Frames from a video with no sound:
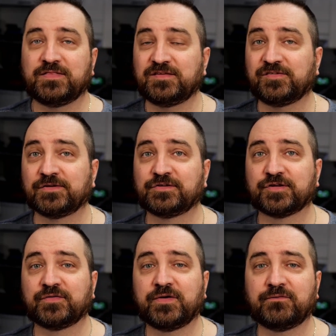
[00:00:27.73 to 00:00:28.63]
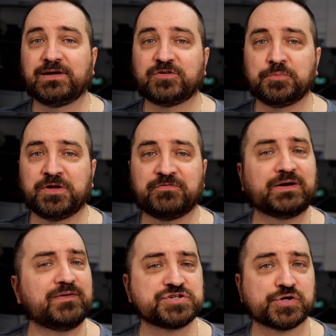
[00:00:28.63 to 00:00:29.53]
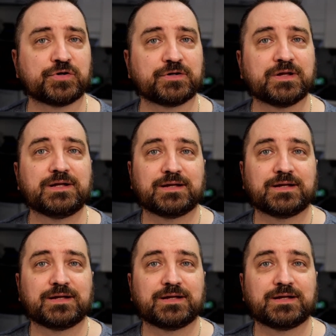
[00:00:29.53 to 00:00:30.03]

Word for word: This is also going to be very short,